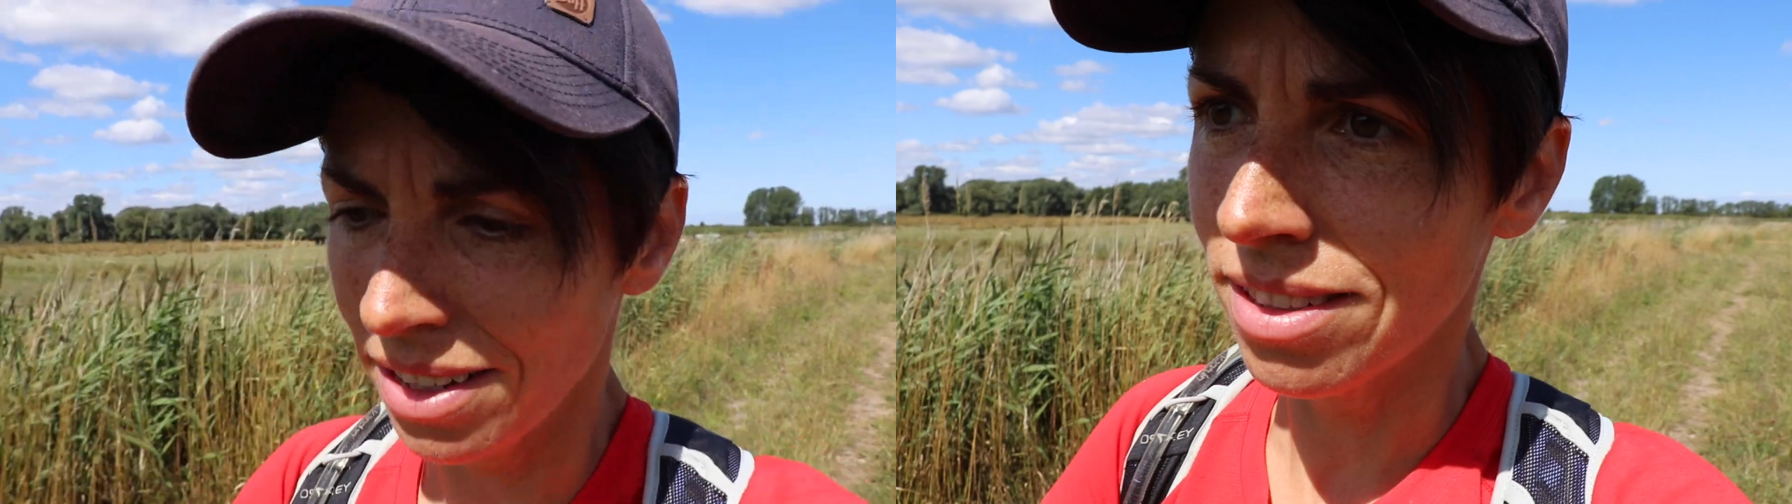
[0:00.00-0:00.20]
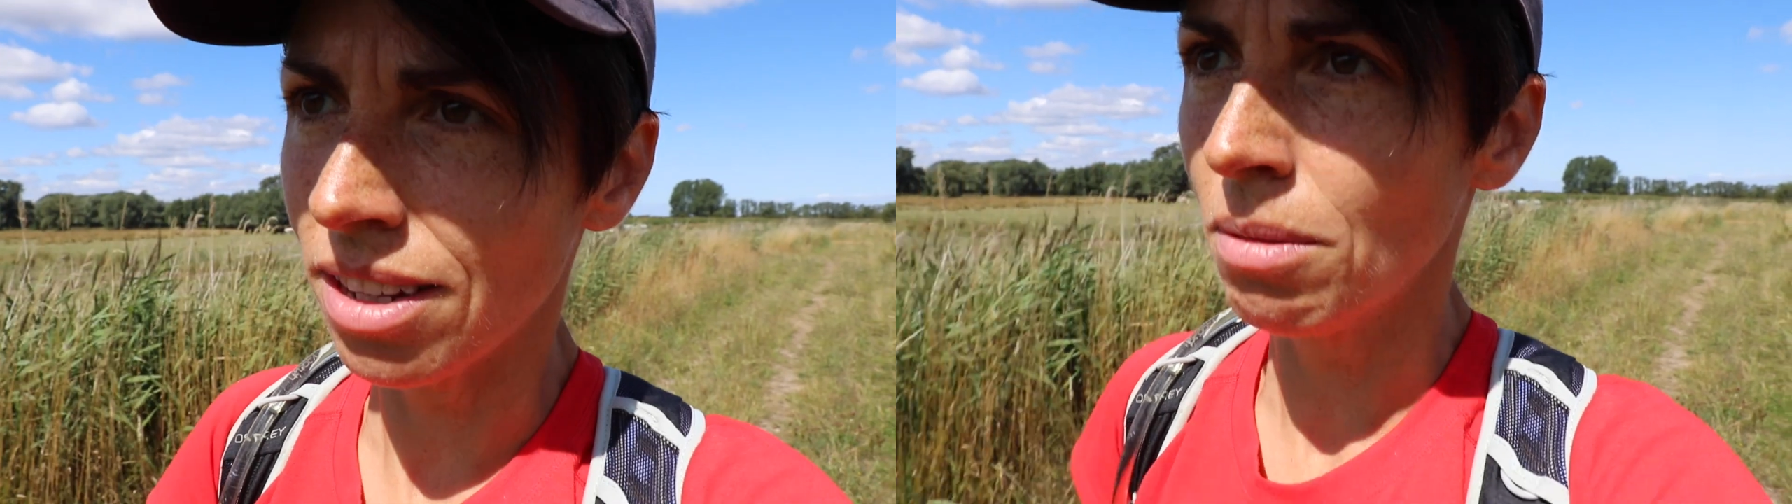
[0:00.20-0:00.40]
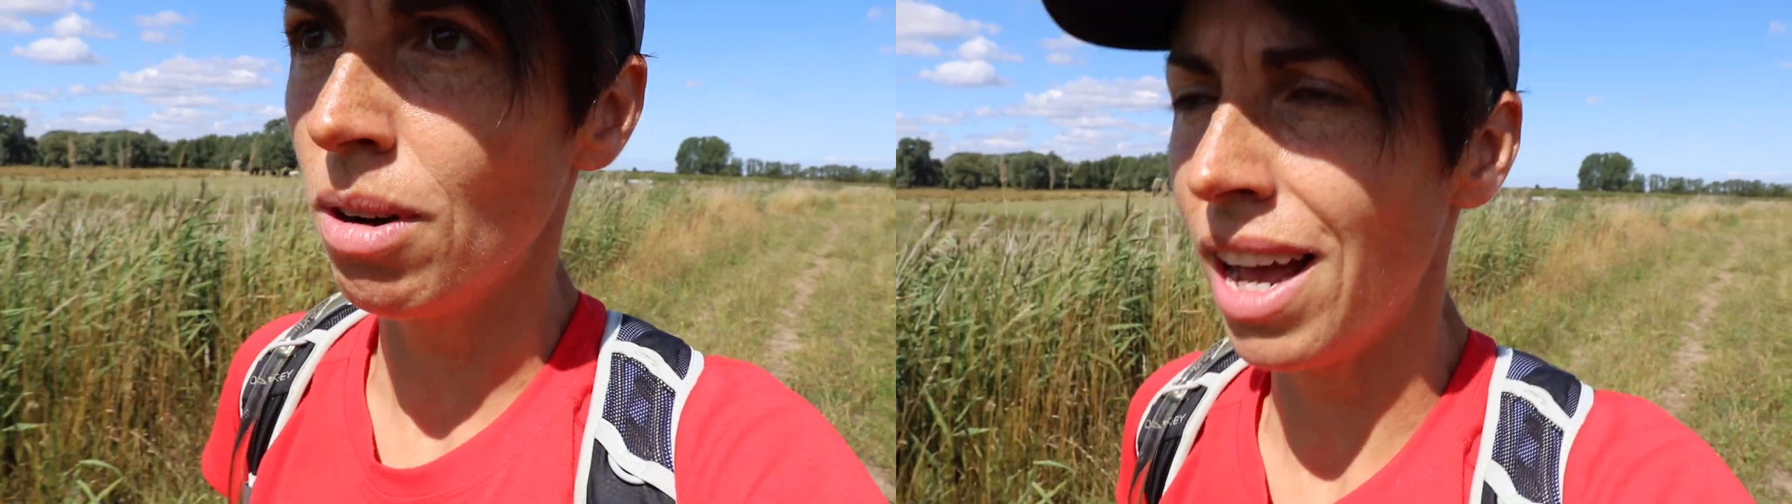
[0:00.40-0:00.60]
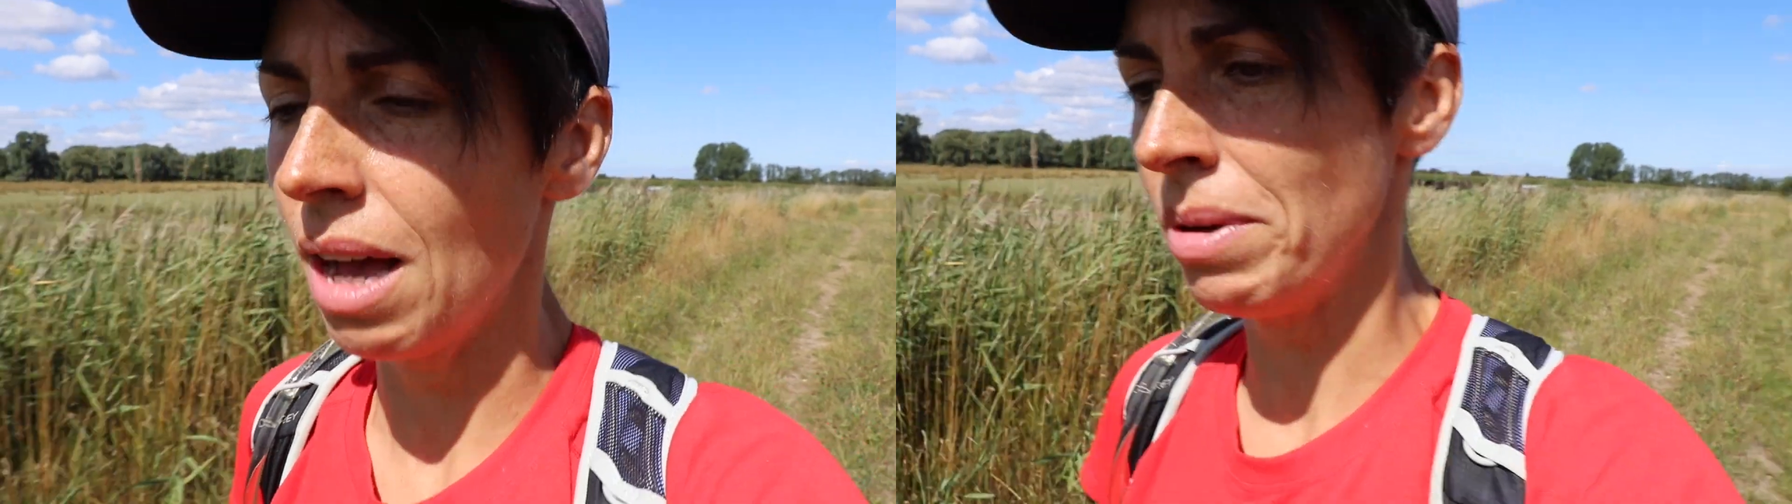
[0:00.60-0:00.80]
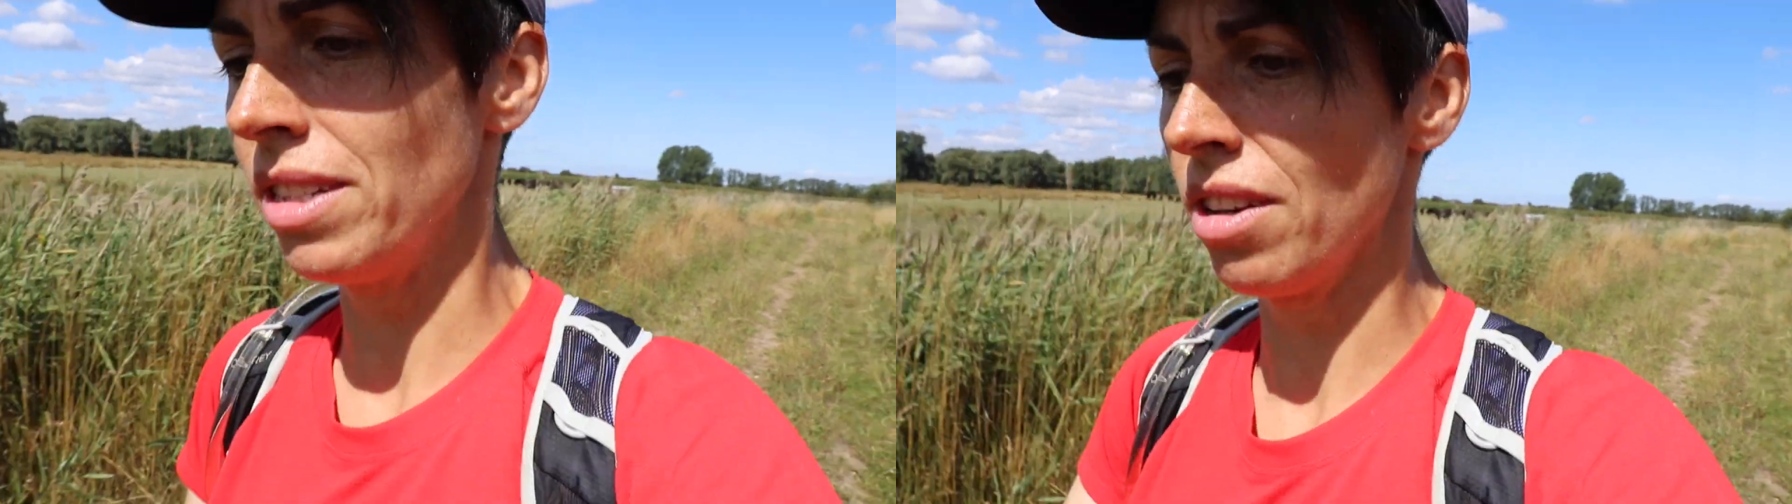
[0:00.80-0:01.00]
so I'm quite
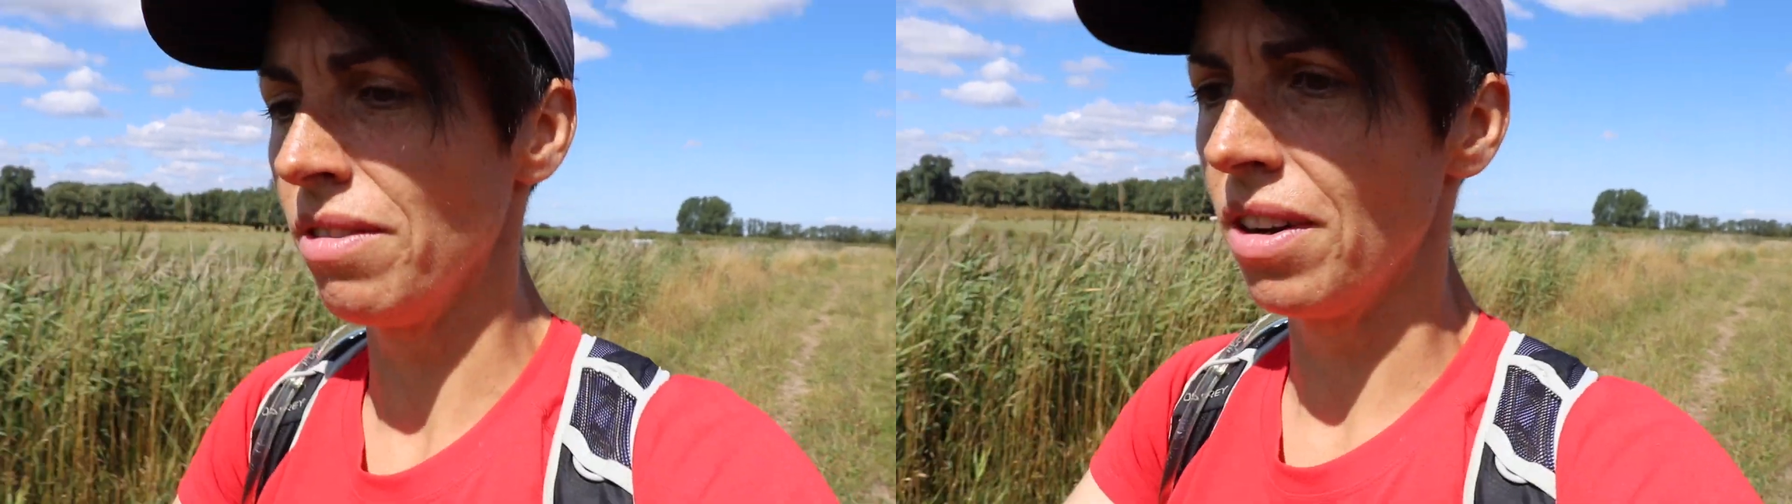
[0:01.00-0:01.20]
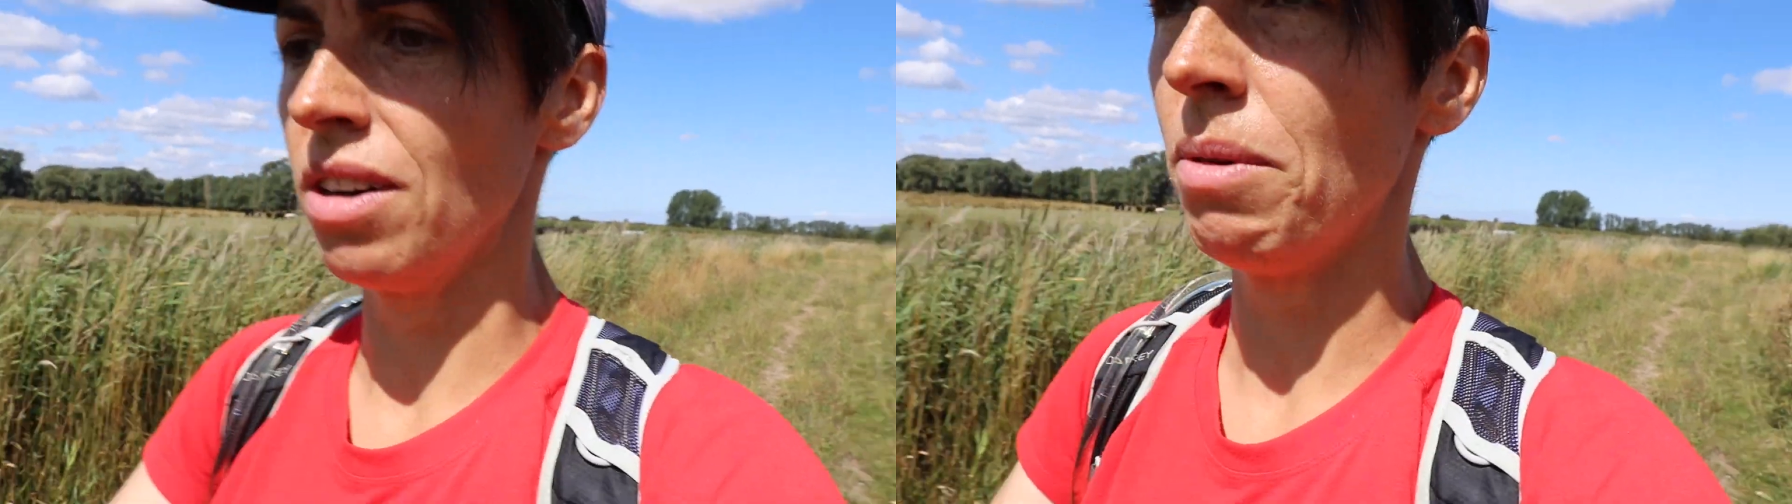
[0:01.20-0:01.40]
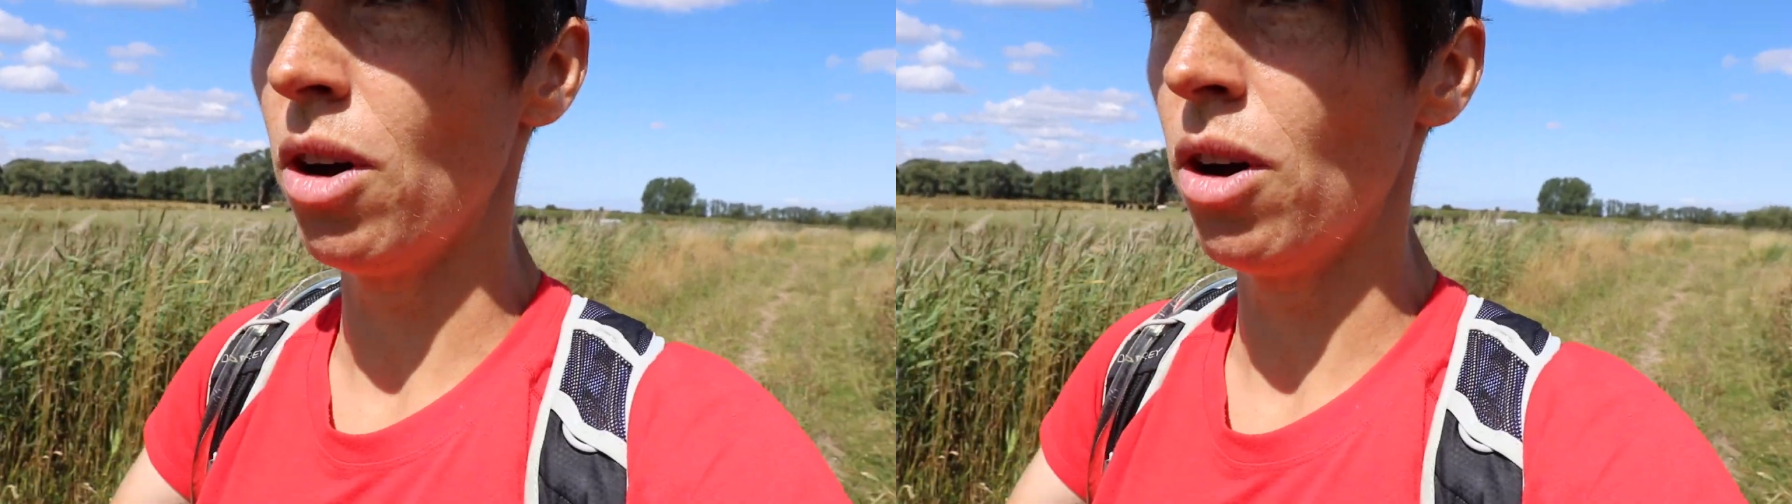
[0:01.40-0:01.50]
happy so far.